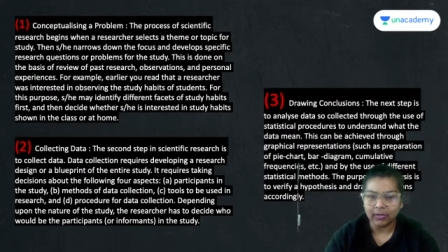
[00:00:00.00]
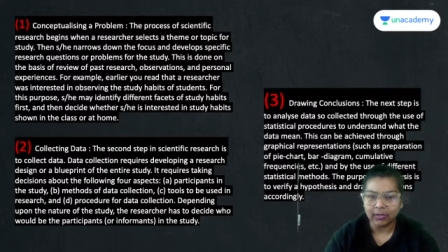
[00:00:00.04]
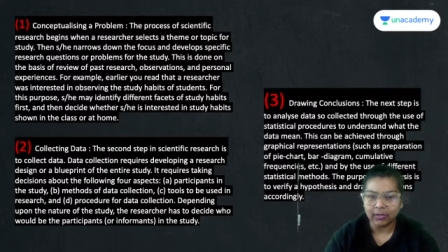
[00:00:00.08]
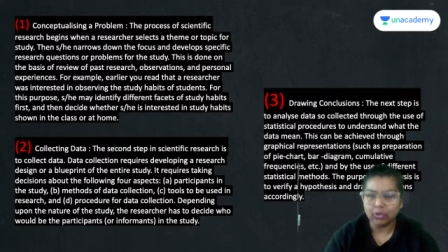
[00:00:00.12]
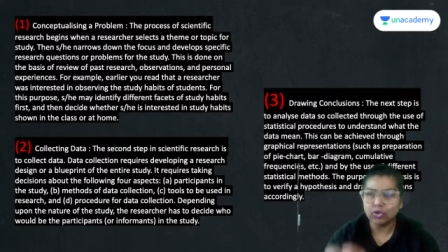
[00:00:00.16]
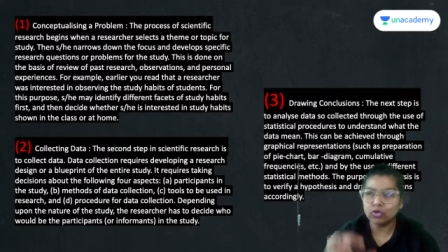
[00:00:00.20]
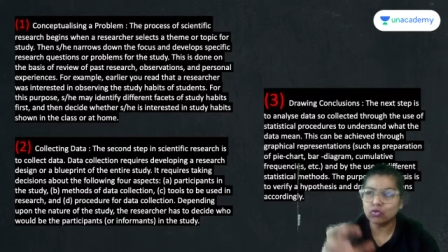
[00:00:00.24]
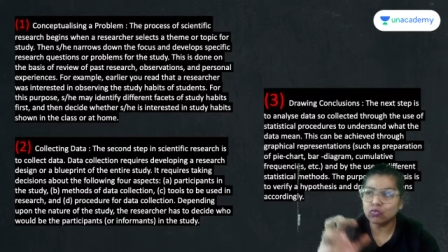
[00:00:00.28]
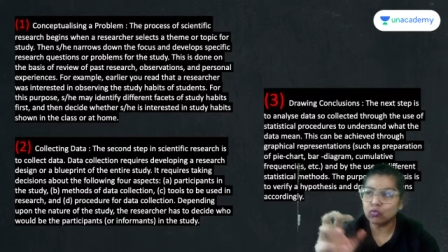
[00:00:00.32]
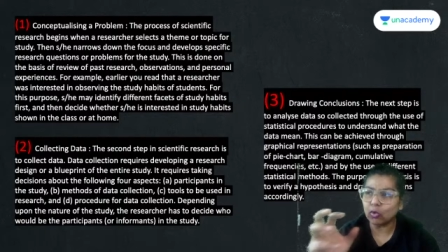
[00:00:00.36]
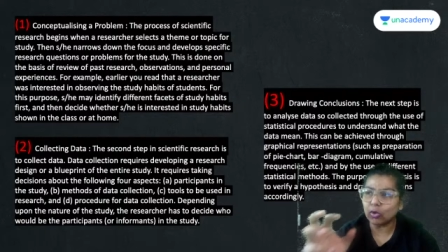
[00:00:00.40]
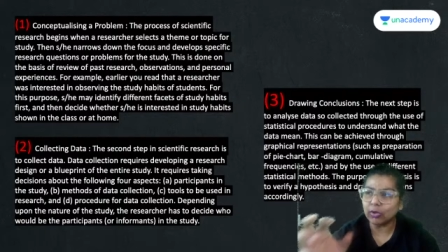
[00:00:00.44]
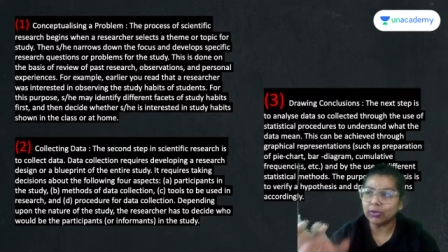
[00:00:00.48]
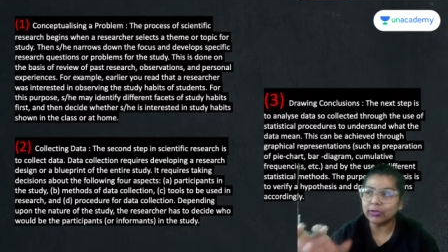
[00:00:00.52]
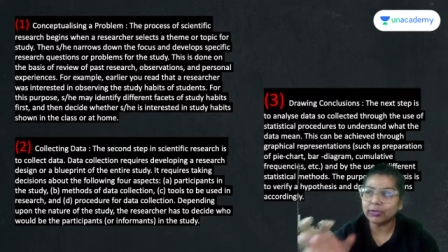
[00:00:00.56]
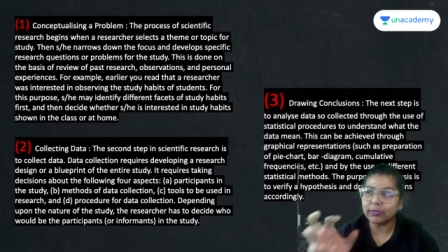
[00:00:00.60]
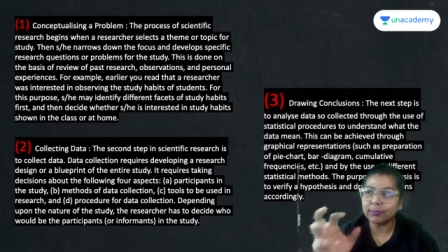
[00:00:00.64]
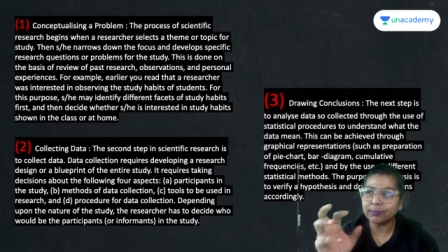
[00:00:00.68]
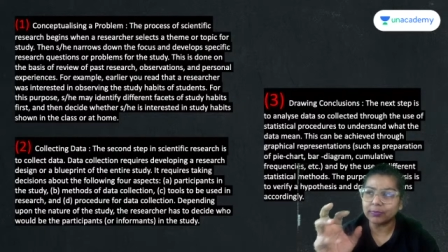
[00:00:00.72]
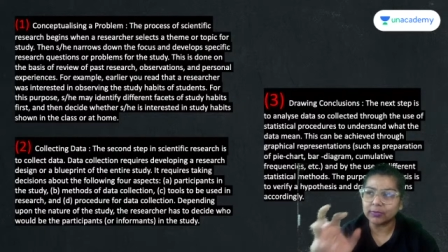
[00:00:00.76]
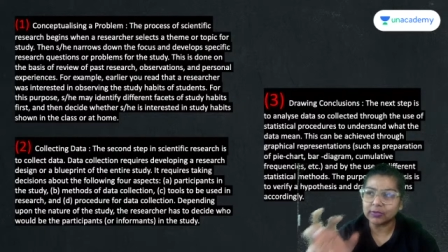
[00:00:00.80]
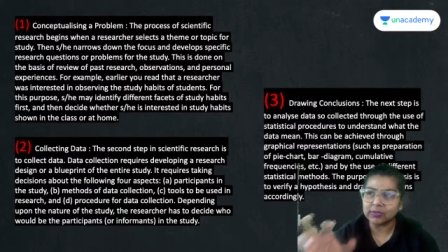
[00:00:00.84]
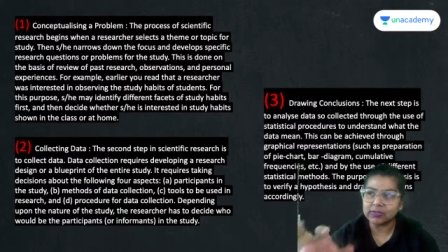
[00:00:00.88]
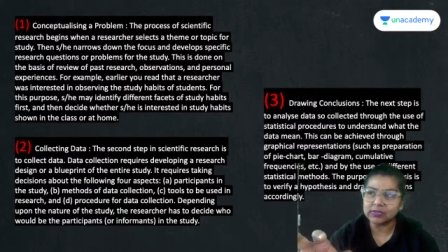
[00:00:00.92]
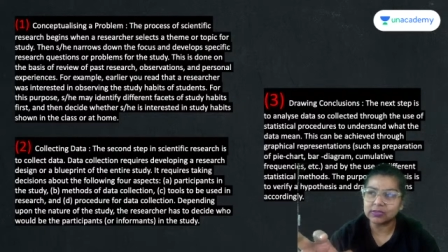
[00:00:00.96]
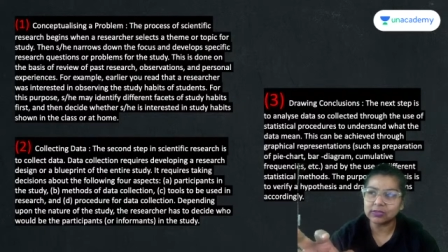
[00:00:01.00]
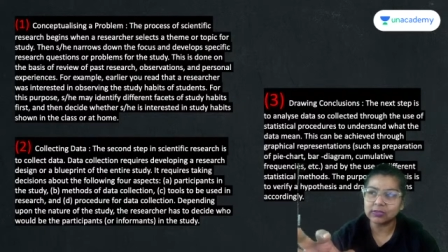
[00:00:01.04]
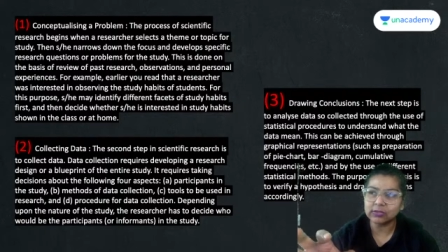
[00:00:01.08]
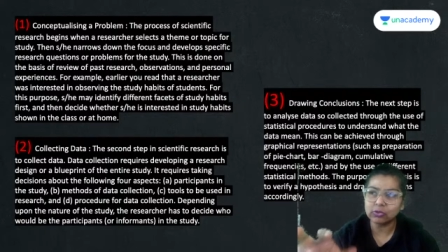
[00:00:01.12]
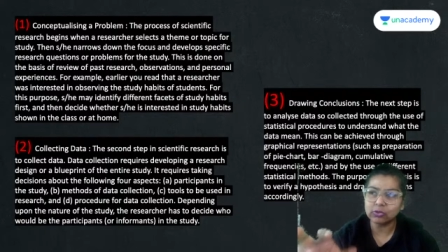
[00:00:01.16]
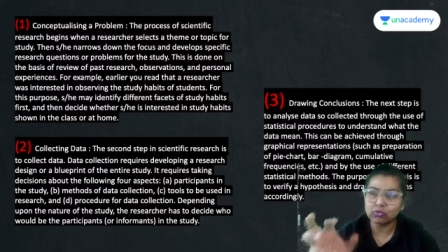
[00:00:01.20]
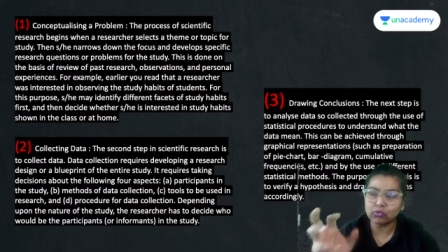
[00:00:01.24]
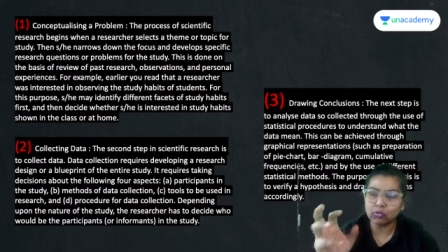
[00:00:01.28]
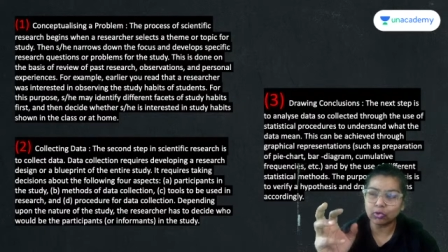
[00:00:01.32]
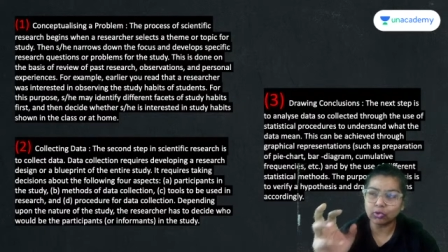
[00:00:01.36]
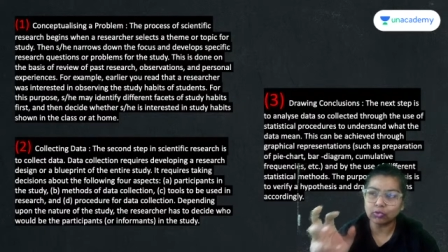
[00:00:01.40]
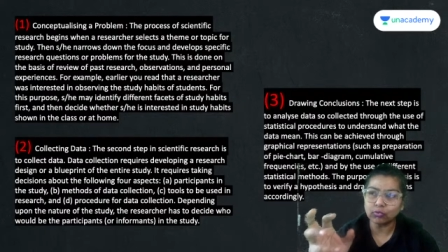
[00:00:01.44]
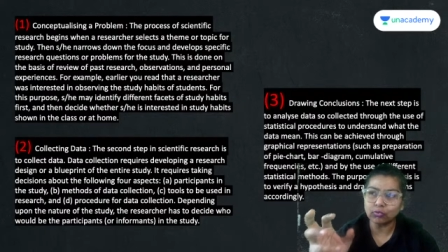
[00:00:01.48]
you want a person,
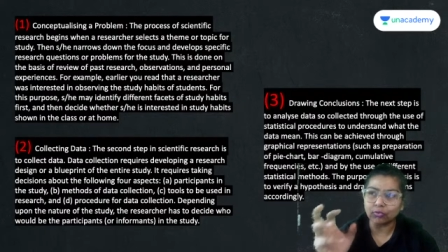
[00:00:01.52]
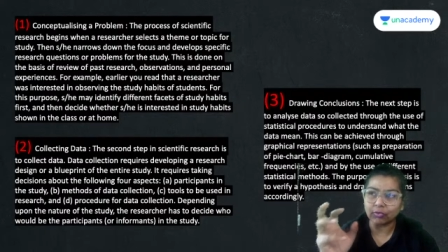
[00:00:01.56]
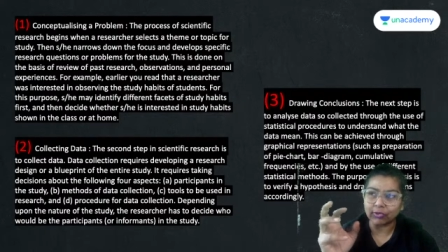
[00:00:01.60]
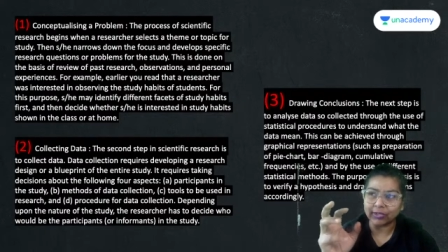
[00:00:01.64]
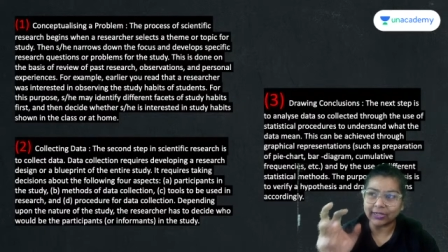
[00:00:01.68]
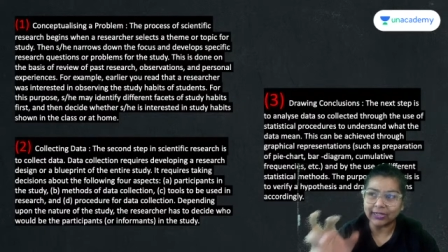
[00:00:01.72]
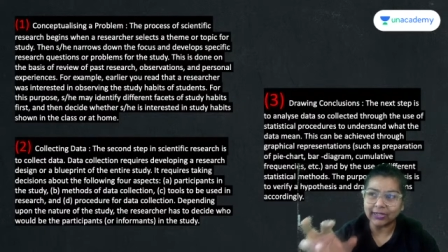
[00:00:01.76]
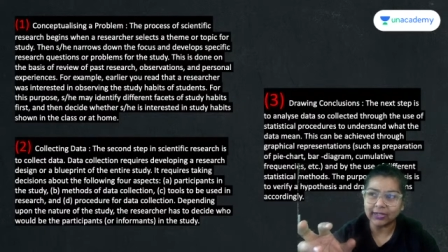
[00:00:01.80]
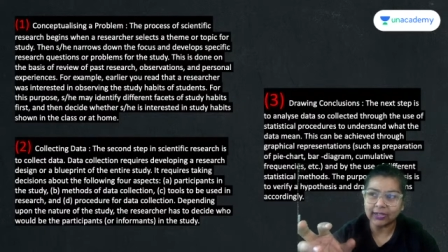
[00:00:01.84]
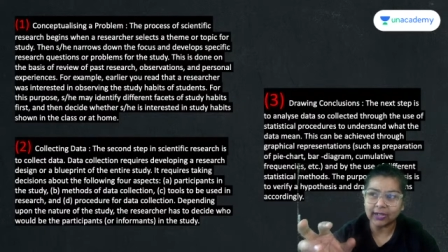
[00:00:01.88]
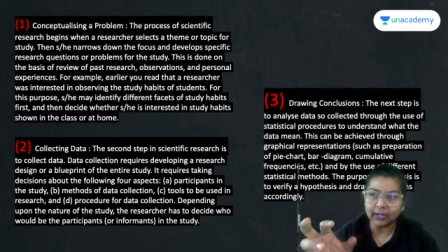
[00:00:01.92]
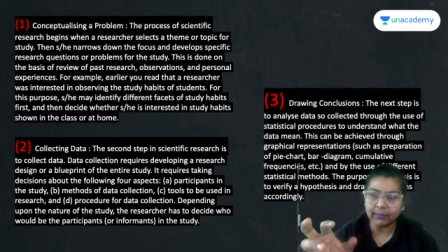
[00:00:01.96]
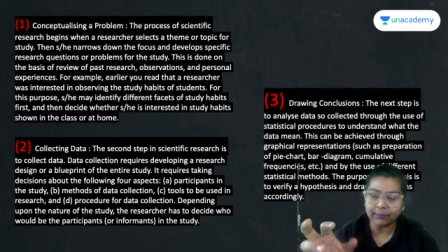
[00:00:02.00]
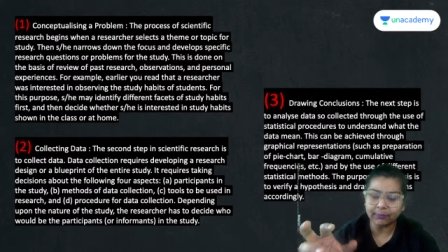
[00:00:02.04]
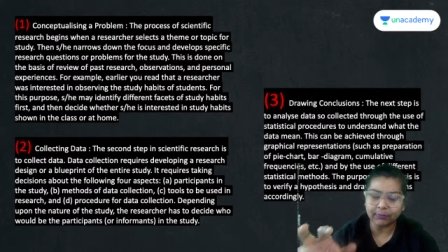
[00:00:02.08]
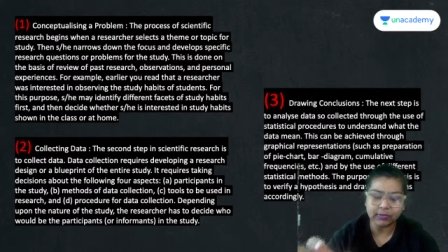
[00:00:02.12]
you want to read that